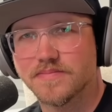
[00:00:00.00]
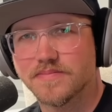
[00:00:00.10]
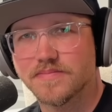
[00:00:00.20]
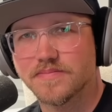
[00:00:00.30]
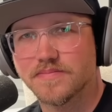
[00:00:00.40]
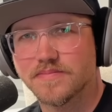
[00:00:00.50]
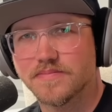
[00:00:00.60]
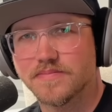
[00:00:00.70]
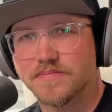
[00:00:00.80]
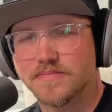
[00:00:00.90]

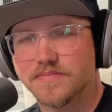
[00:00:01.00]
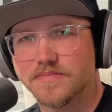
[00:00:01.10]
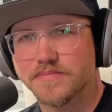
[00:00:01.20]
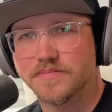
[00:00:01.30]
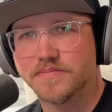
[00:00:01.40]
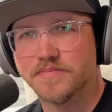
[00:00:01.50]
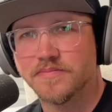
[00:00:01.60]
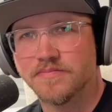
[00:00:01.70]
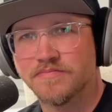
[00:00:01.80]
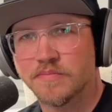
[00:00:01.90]

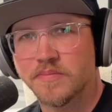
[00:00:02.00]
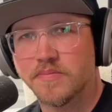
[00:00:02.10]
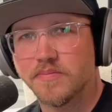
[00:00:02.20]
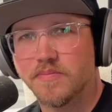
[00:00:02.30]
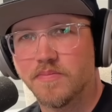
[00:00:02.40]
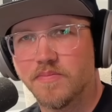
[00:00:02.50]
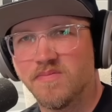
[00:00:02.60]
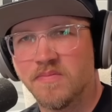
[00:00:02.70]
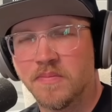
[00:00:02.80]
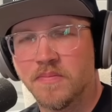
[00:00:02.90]

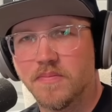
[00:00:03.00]
The person shown says nothing.